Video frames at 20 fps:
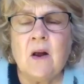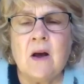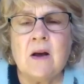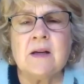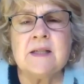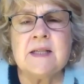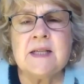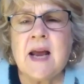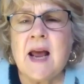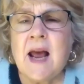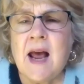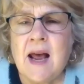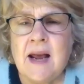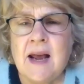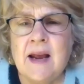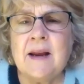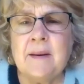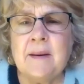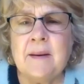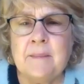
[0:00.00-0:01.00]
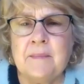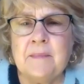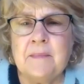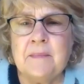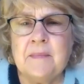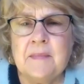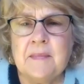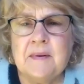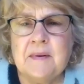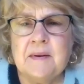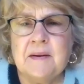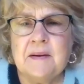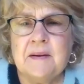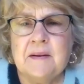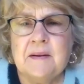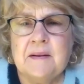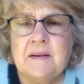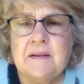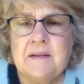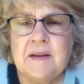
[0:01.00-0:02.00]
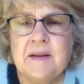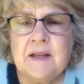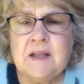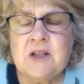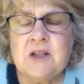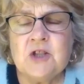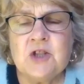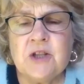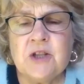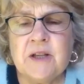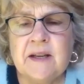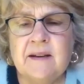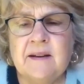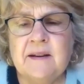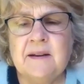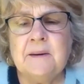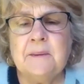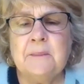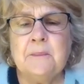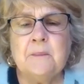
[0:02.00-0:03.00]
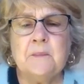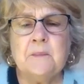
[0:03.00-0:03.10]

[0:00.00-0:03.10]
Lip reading: long time, didn't she?